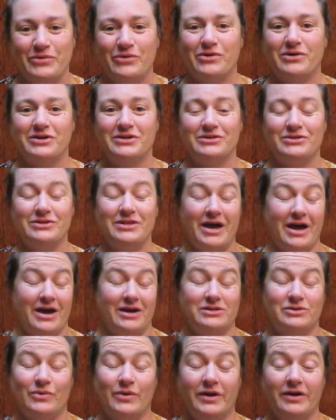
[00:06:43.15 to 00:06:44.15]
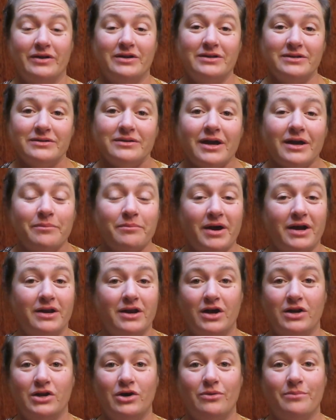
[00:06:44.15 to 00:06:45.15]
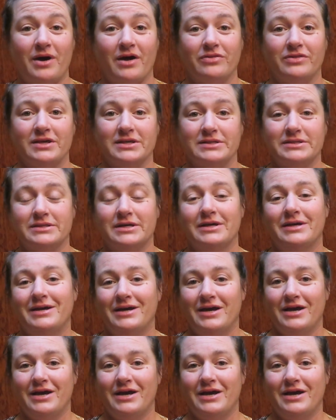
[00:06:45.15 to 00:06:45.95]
or that has quail and might not know about this.